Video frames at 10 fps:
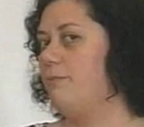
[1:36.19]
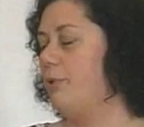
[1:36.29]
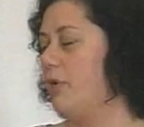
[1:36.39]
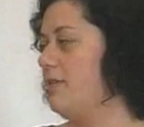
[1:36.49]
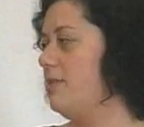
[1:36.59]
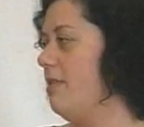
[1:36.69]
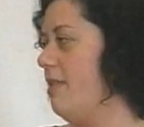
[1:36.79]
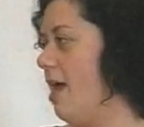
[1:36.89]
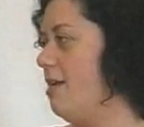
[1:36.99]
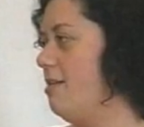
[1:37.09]
books
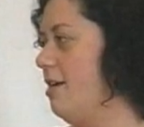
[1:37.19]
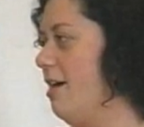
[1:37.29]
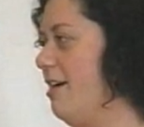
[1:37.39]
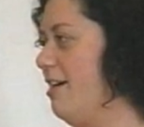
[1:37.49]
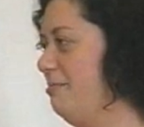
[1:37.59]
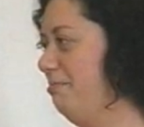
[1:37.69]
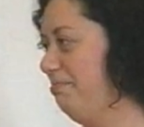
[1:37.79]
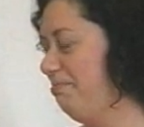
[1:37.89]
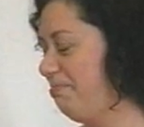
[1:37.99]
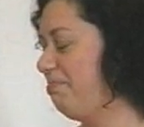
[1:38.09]
that
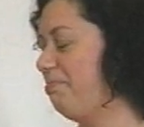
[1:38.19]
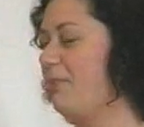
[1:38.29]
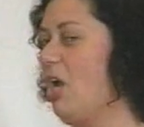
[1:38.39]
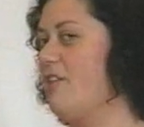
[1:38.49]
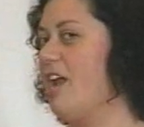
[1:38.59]
are